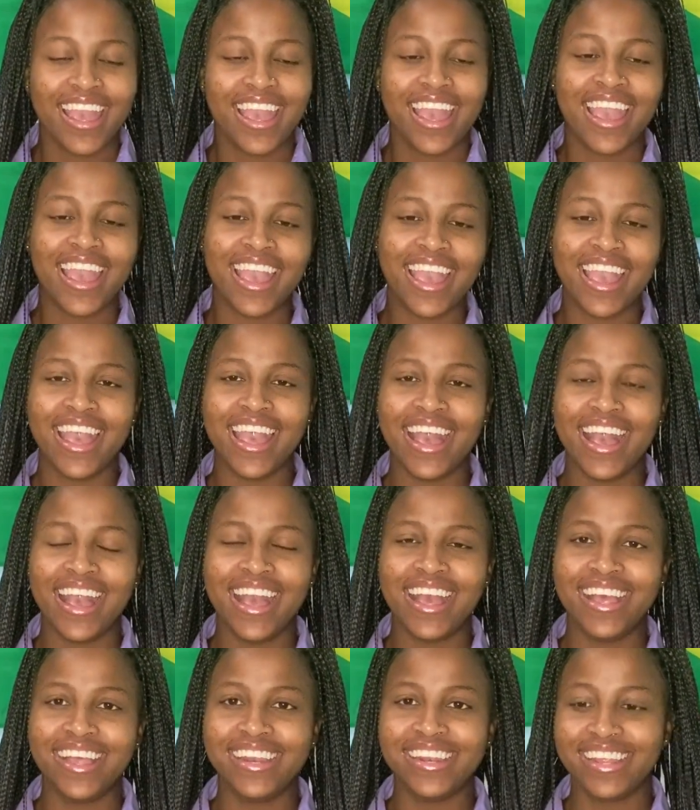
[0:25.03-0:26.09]

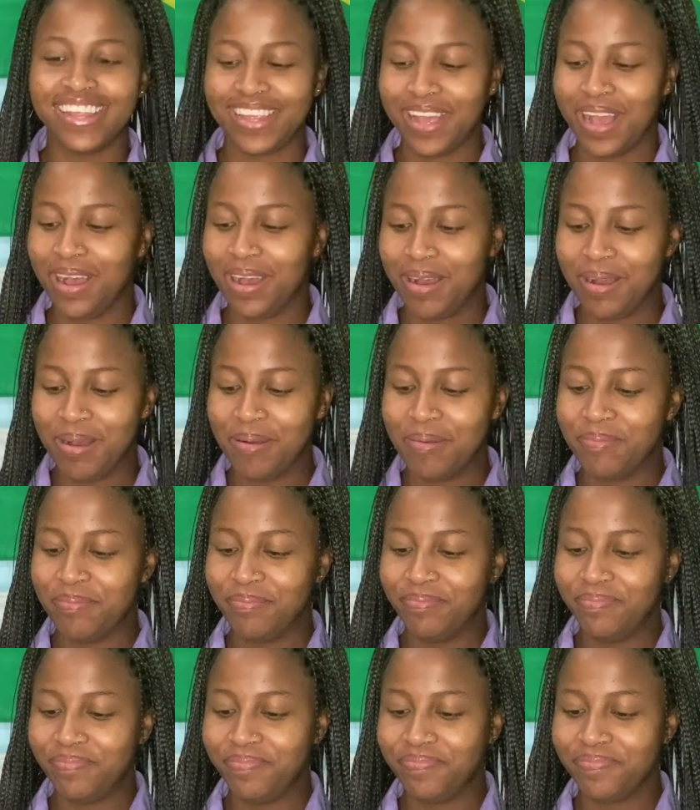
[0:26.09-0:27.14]
and
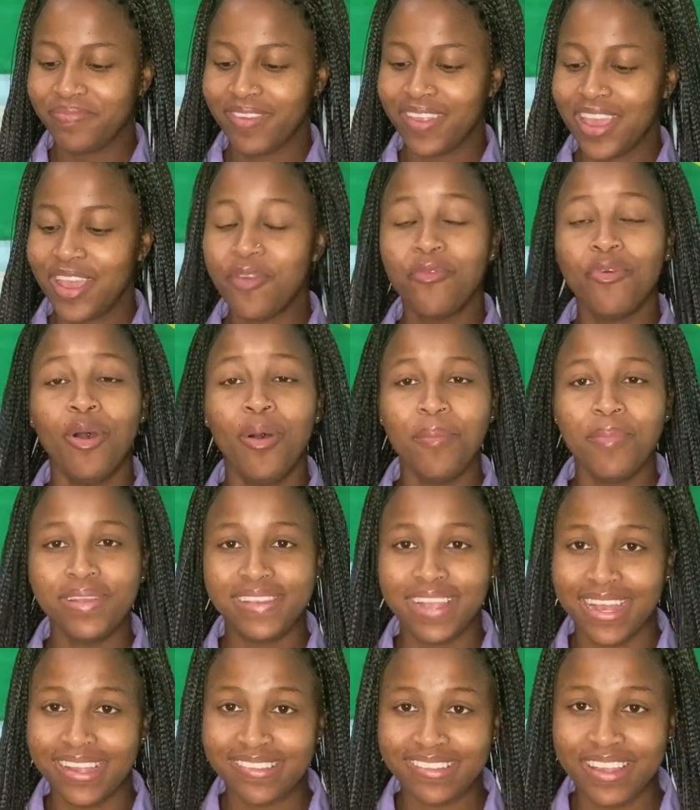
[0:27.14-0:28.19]
it won't be
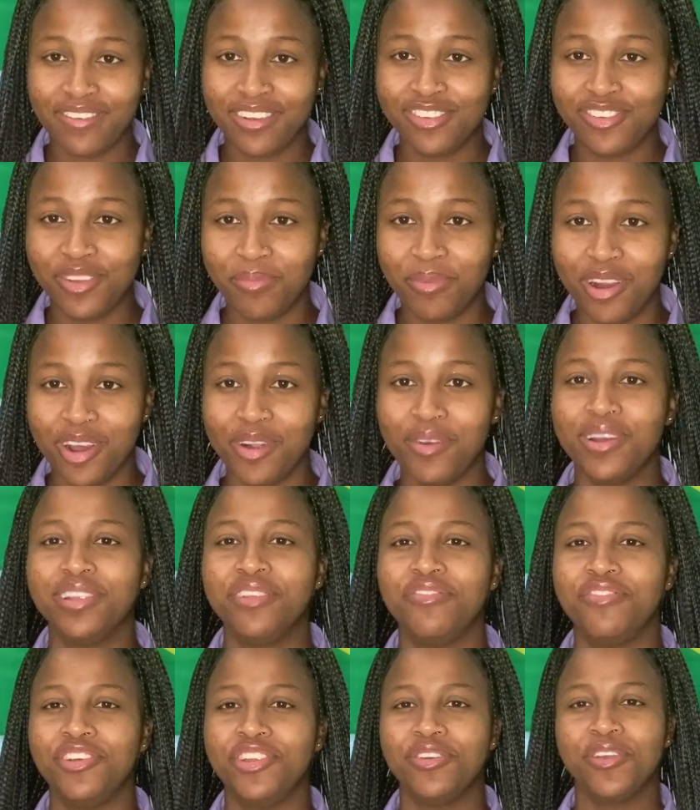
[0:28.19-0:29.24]
Thanksgiving tomorrow when the
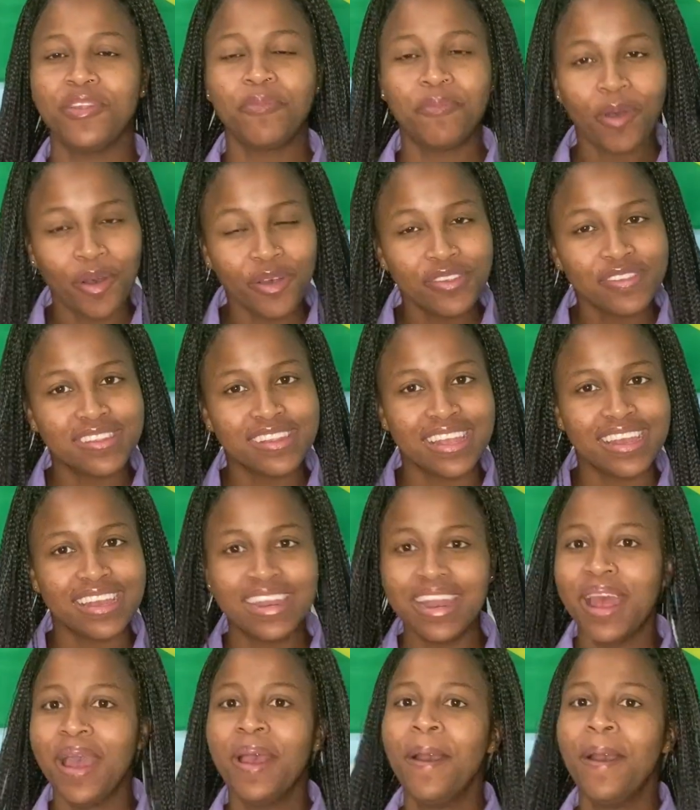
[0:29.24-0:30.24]
video is posted,